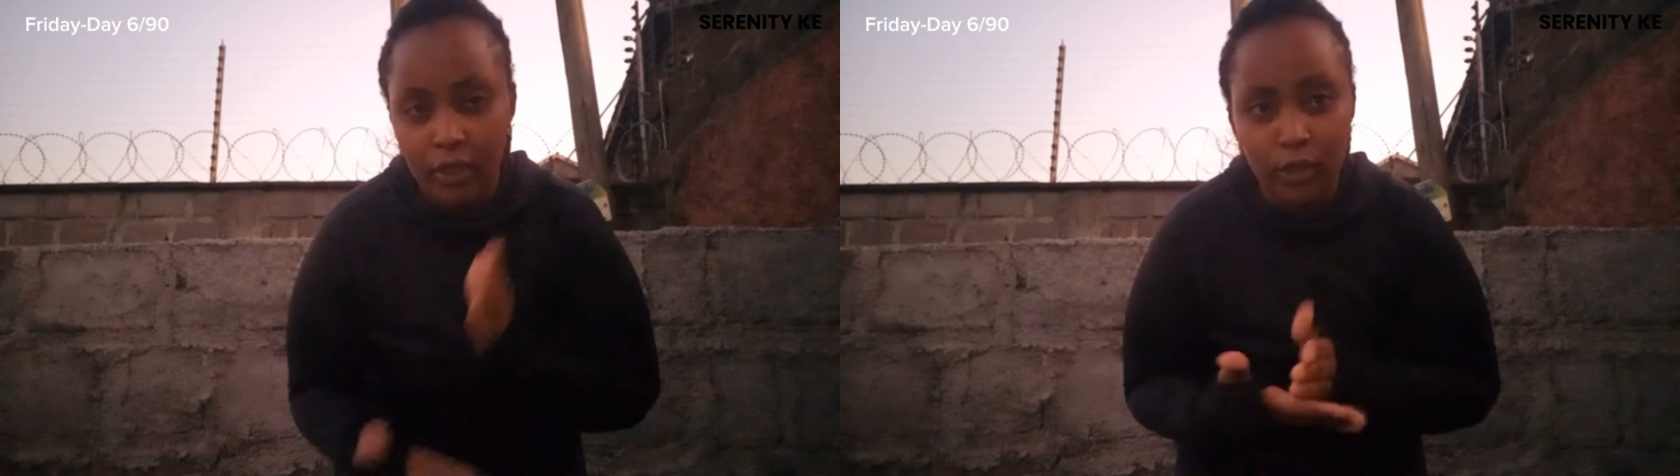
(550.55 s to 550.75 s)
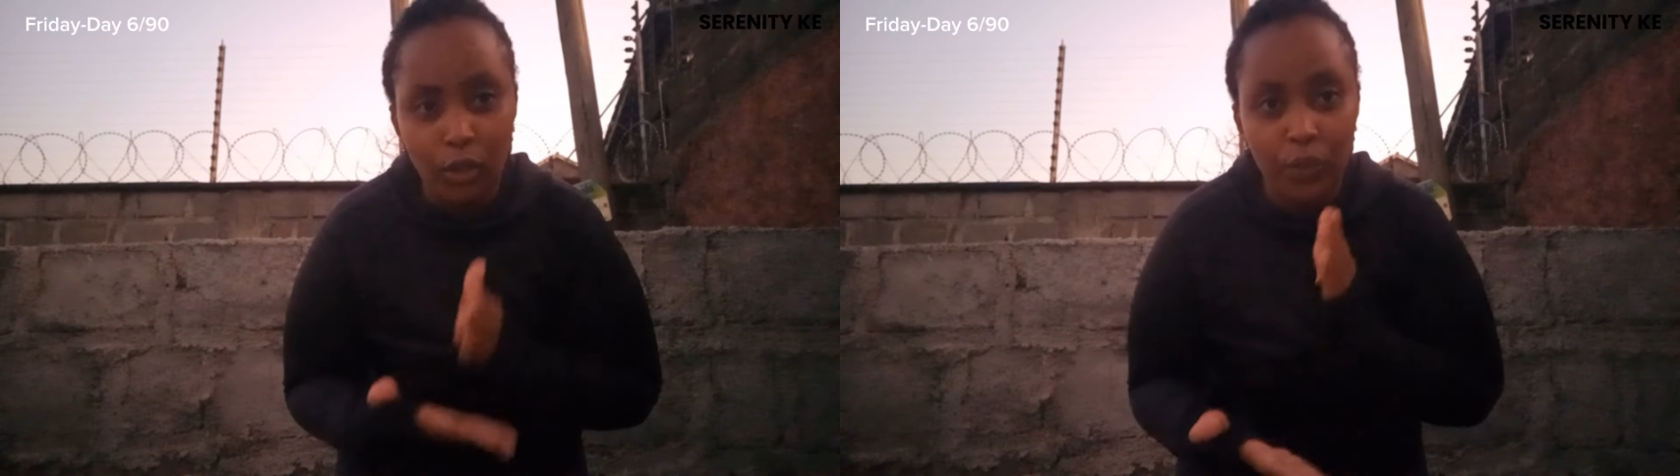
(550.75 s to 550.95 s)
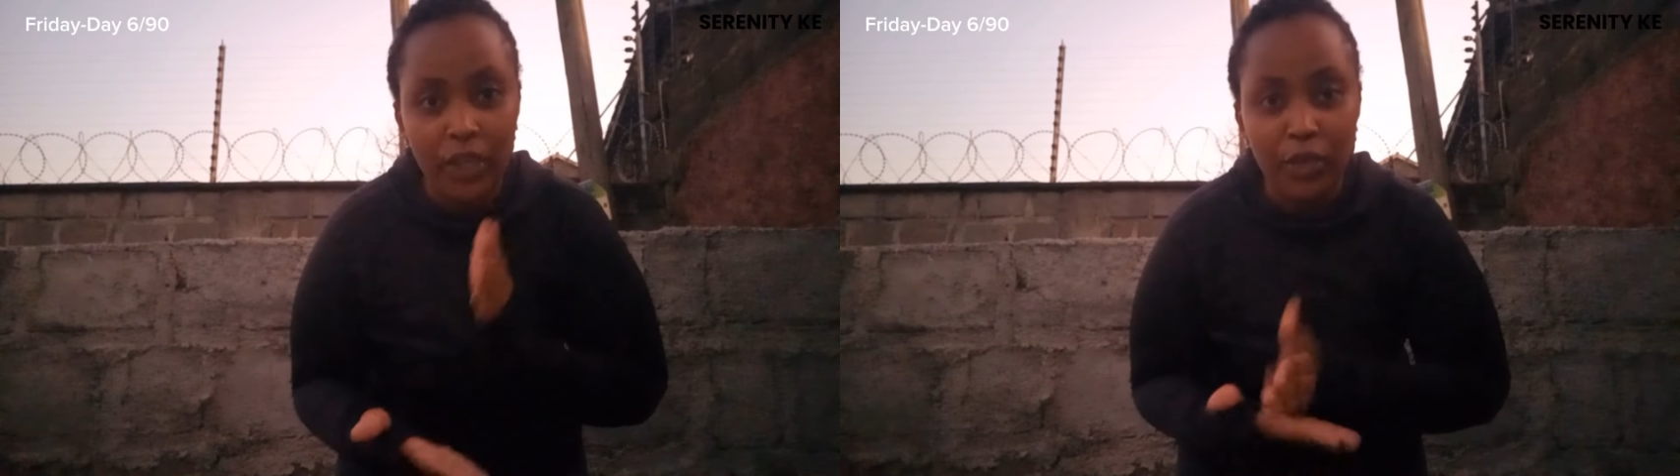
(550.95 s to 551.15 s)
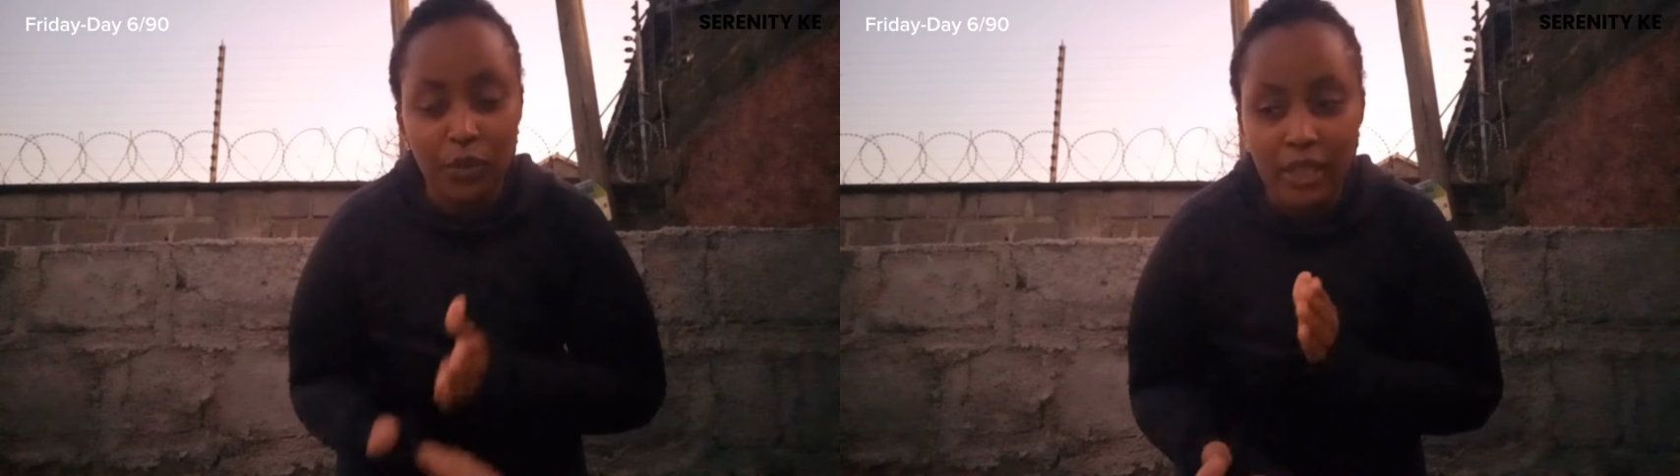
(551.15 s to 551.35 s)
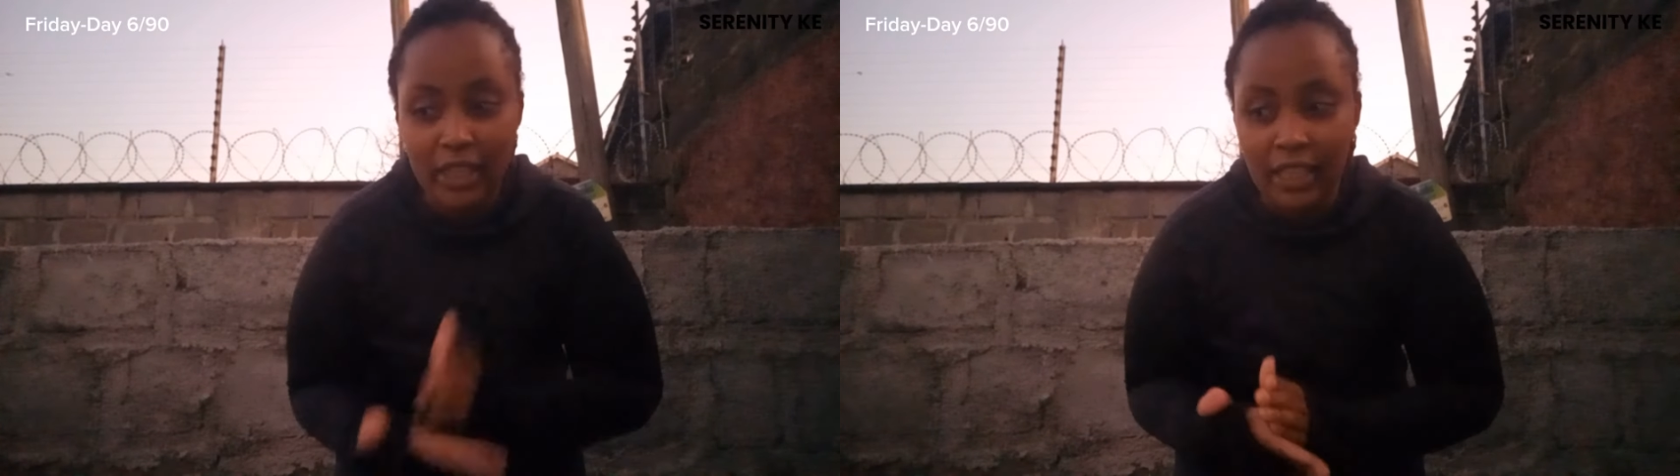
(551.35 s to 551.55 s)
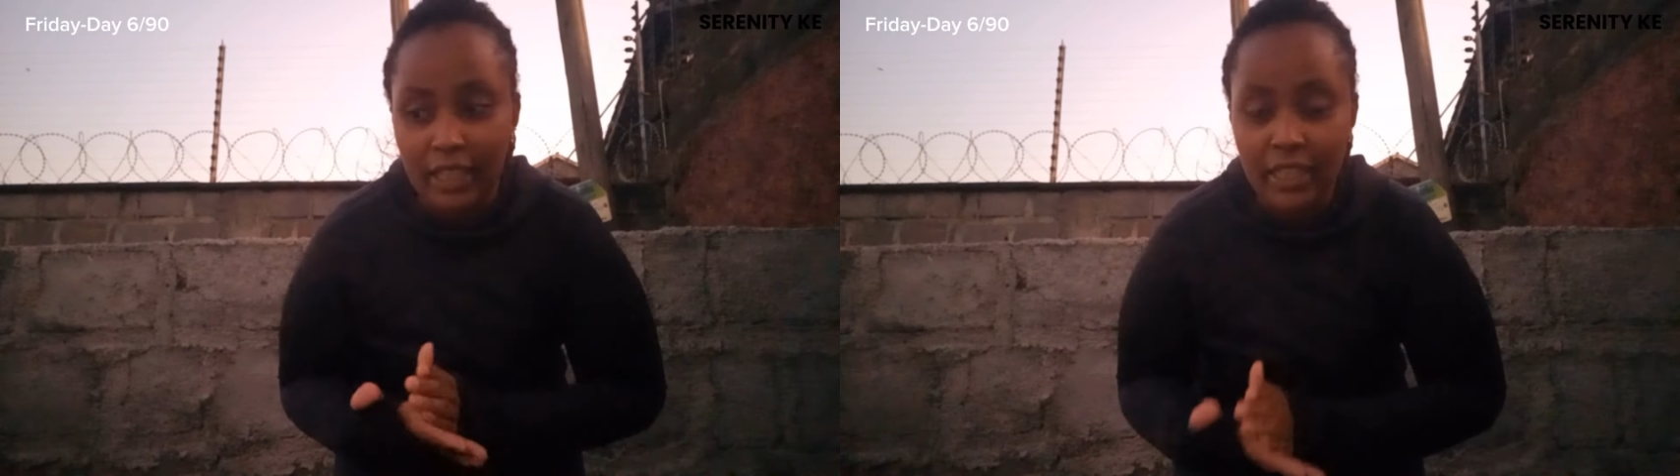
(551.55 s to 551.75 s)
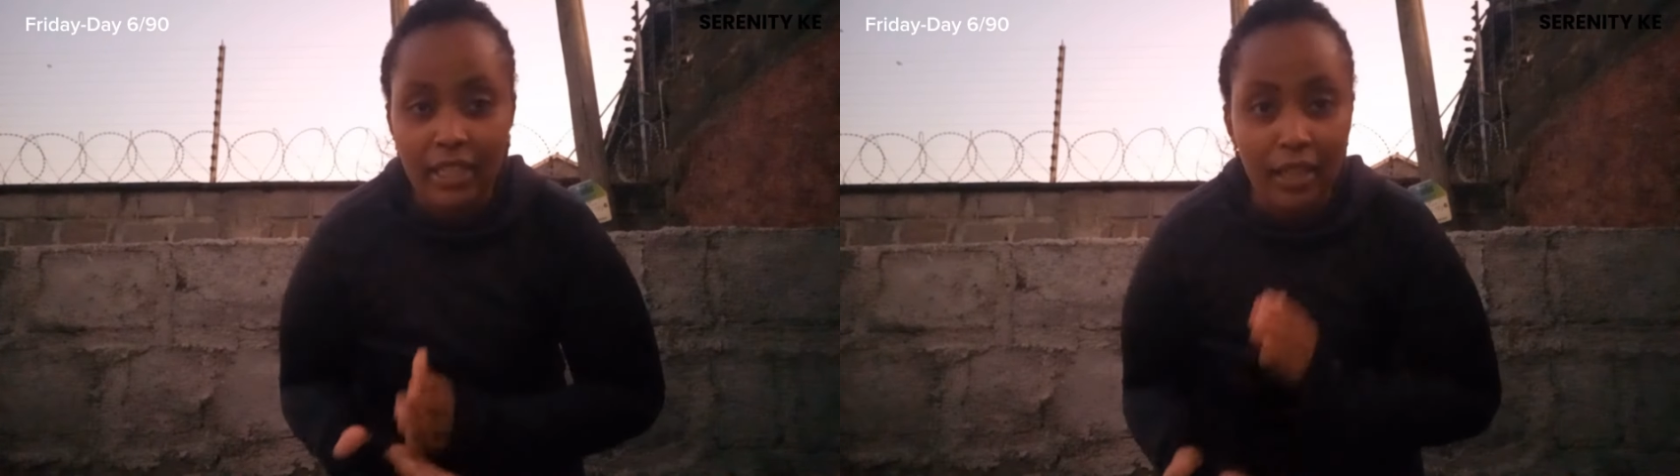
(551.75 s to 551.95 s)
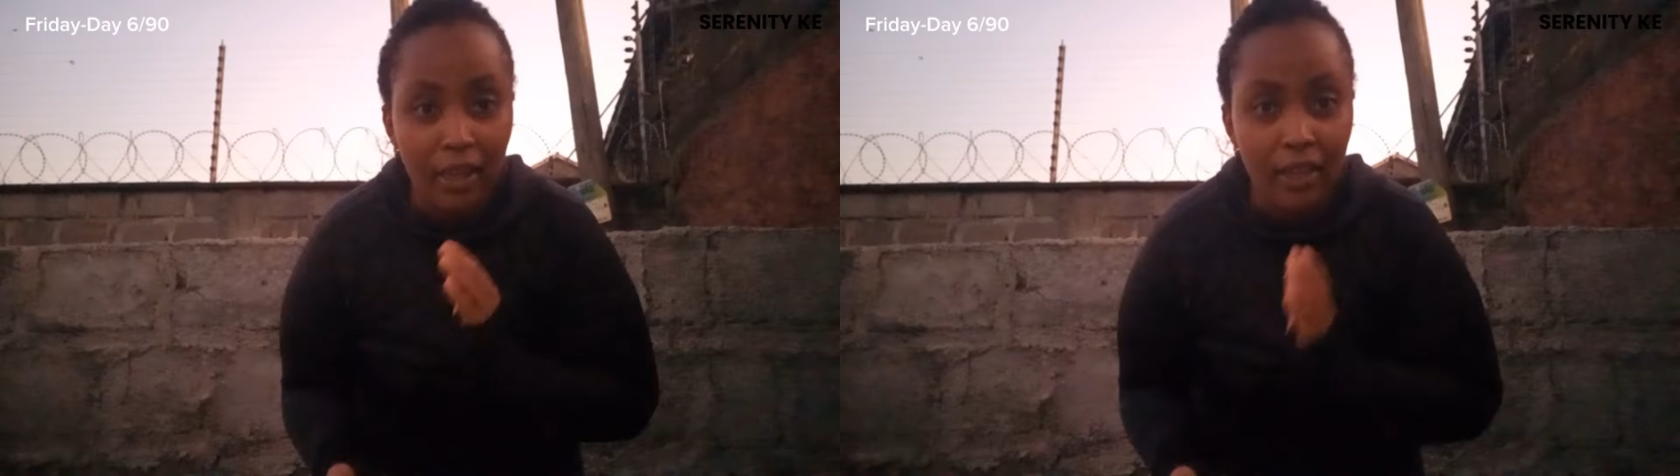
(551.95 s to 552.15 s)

So we are doing this